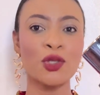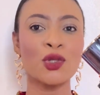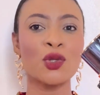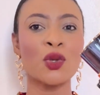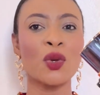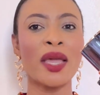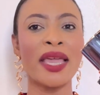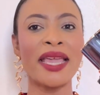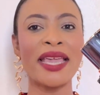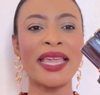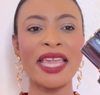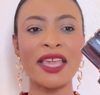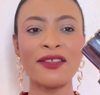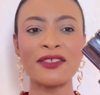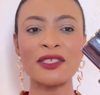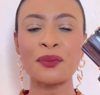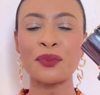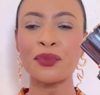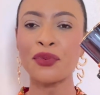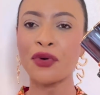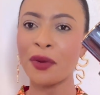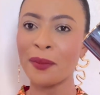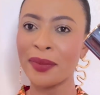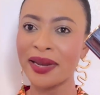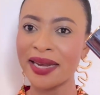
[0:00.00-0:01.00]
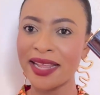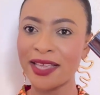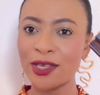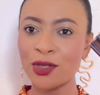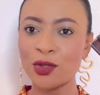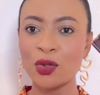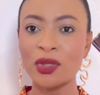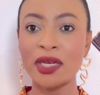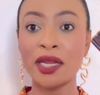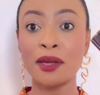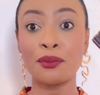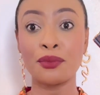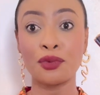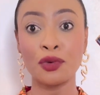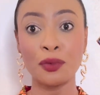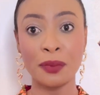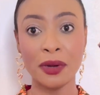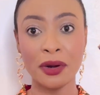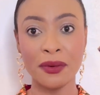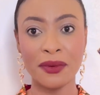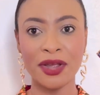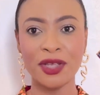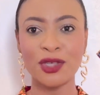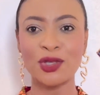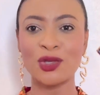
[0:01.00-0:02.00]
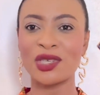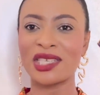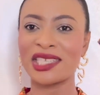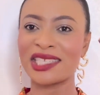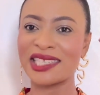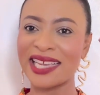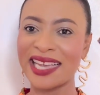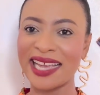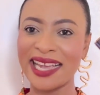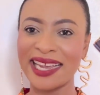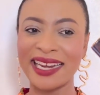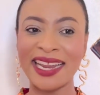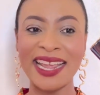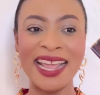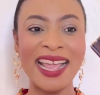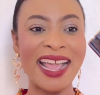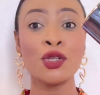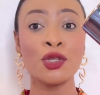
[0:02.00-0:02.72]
so it gives prominence to the blueberry to shine.